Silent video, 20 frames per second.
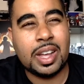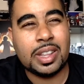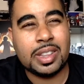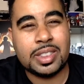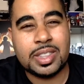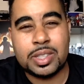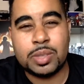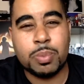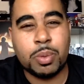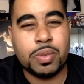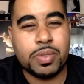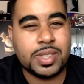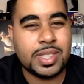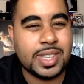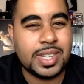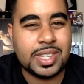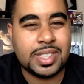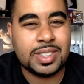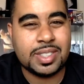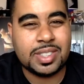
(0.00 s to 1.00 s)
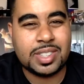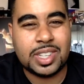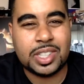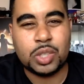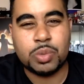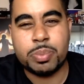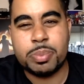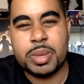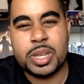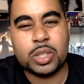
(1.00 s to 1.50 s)
this movie's getting such
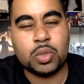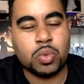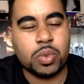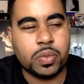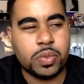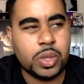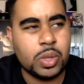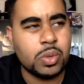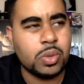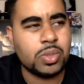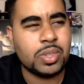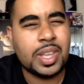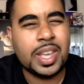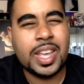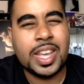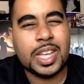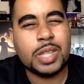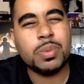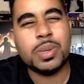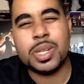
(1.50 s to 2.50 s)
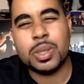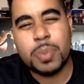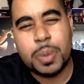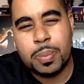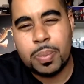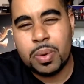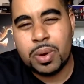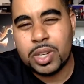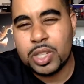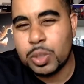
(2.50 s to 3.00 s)
mixed reviews is because
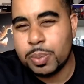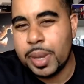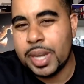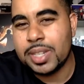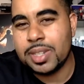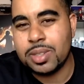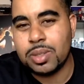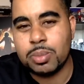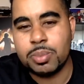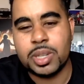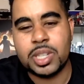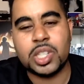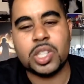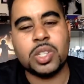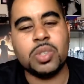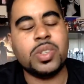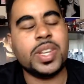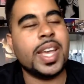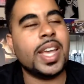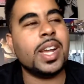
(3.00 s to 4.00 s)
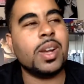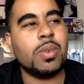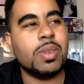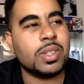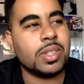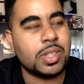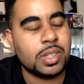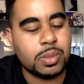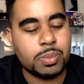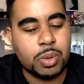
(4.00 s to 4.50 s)
people are expecting too much. You can't go
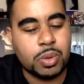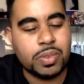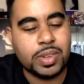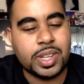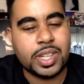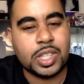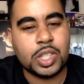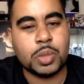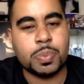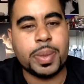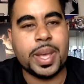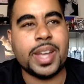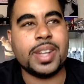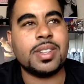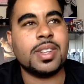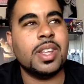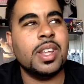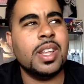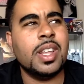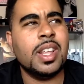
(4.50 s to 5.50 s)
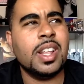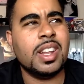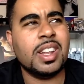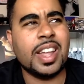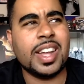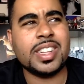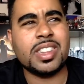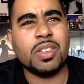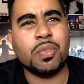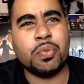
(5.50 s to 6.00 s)
into this movie and expect
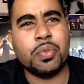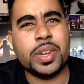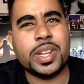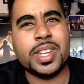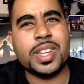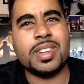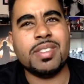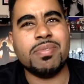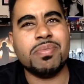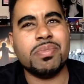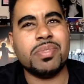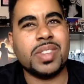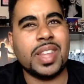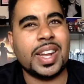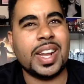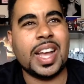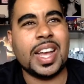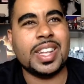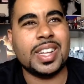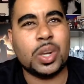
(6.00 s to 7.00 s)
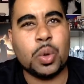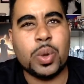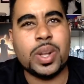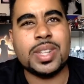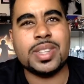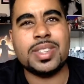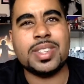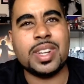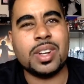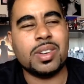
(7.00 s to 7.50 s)
like the freaking like a
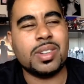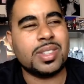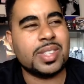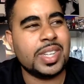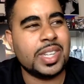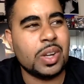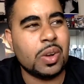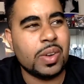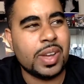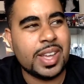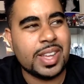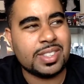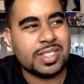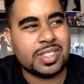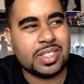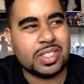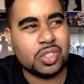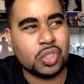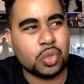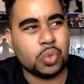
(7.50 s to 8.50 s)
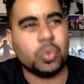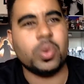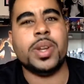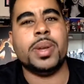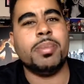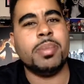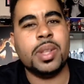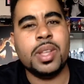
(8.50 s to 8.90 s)
Quentin Tarantino-esque script.